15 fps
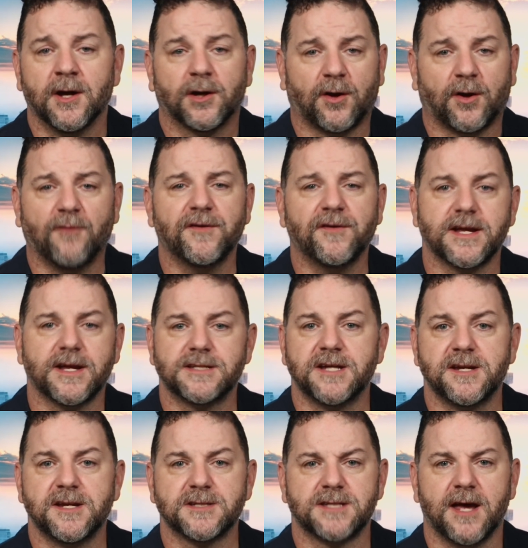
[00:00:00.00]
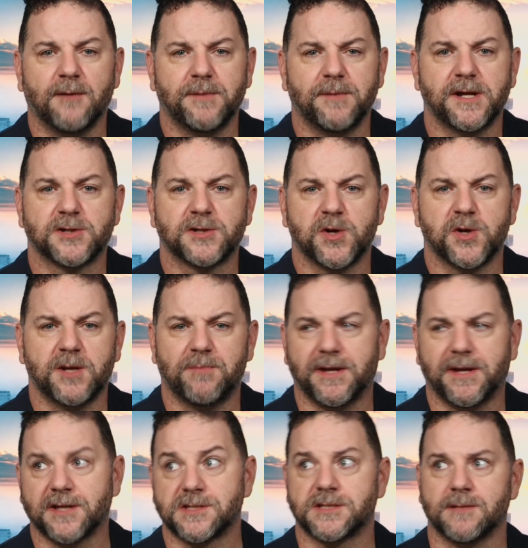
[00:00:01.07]
COVID-19 is now being treated
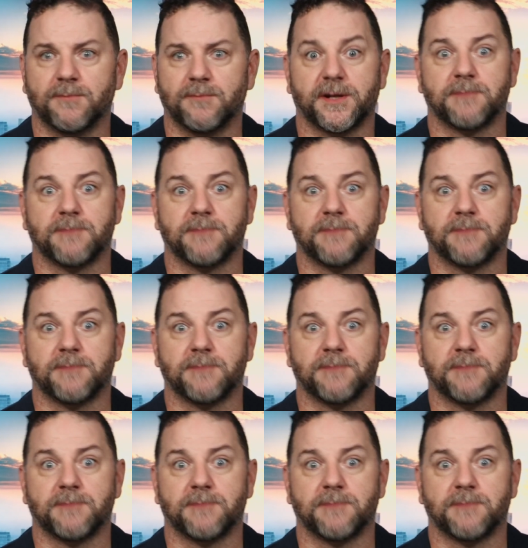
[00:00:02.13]
because somebody